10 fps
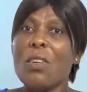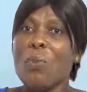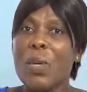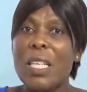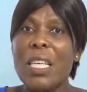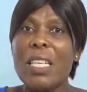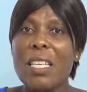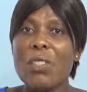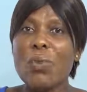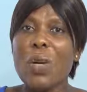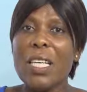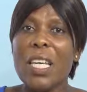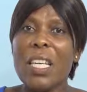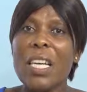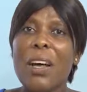We did this one
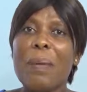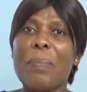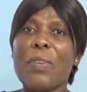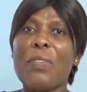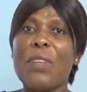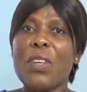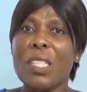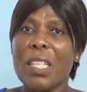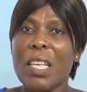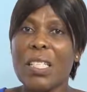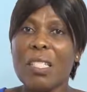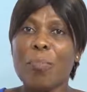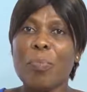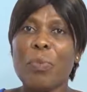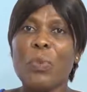in our previous lesson
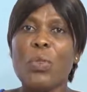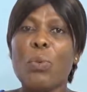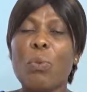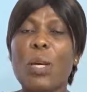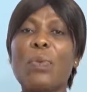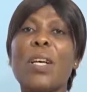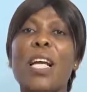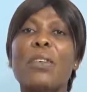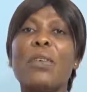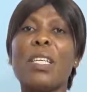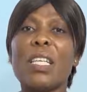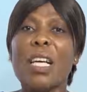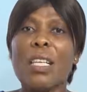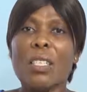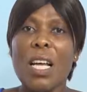when we are looking
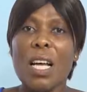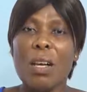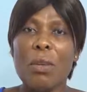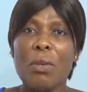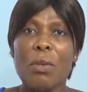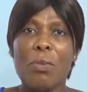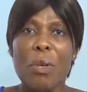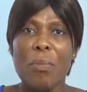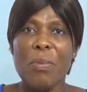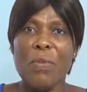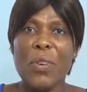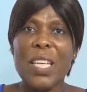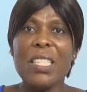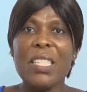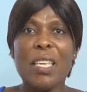at how we
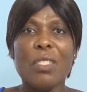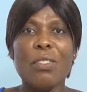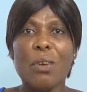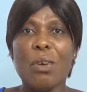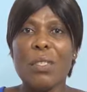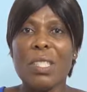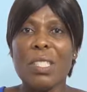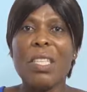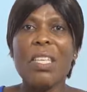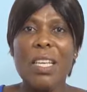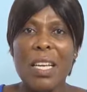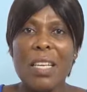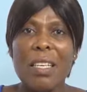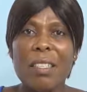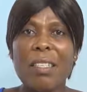prevent heat loss in
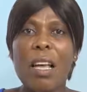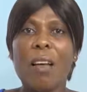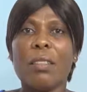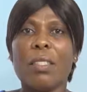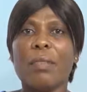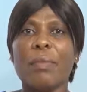the child.